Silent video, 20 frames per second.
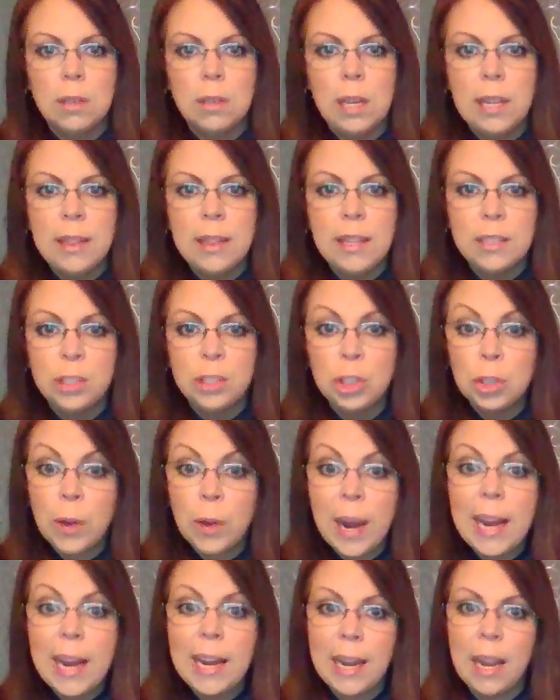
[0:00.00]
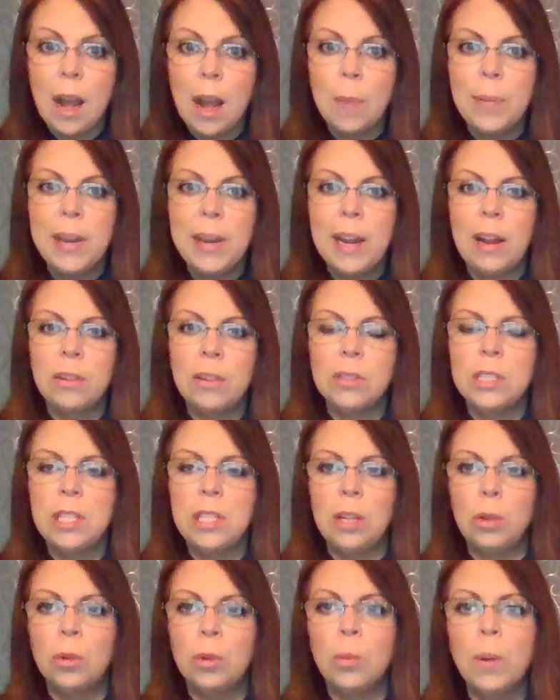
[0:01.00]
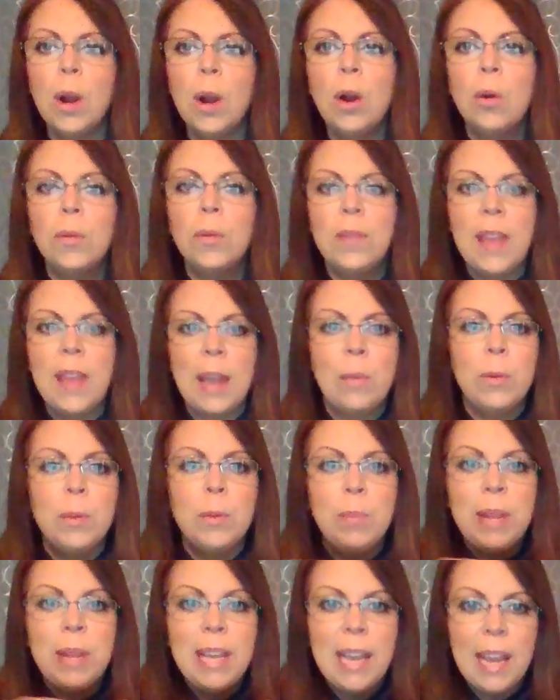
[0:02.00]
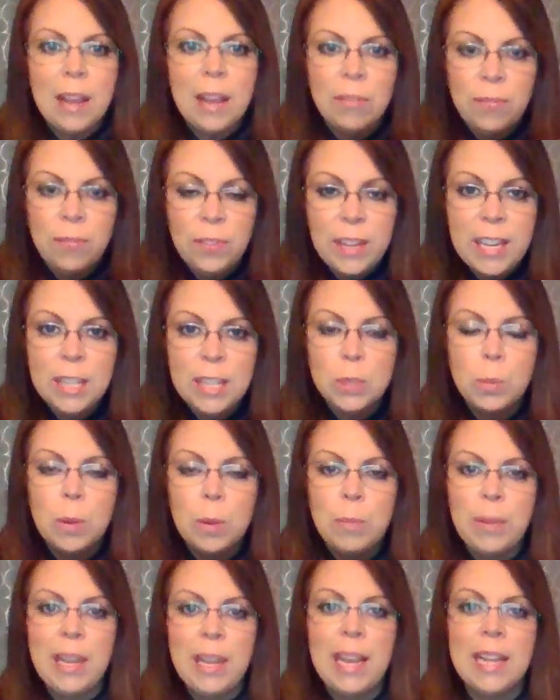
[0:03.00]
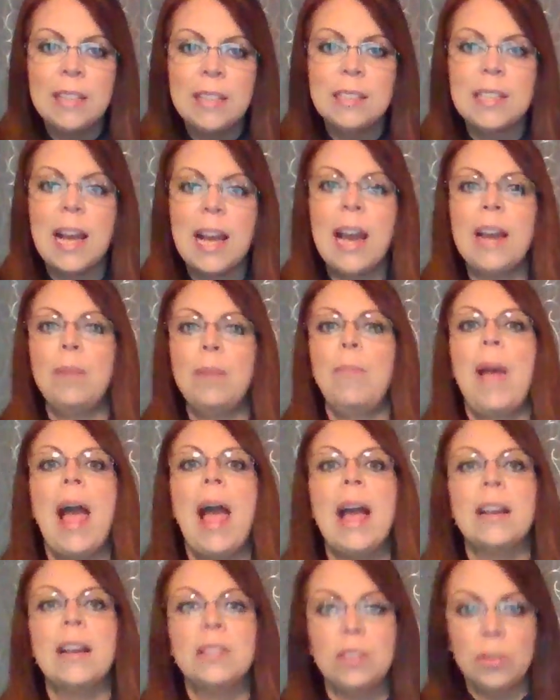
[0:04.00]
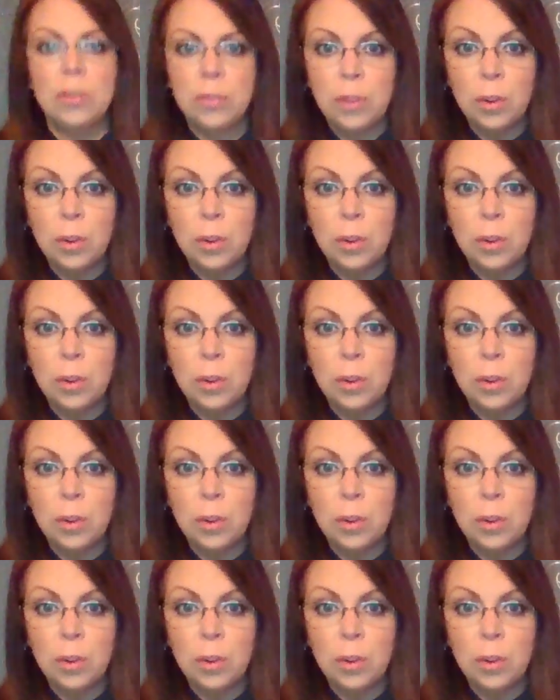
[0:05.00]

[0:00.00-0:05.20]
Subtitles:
in this trading up and down Silk Road, they would be fleas would be inside bags of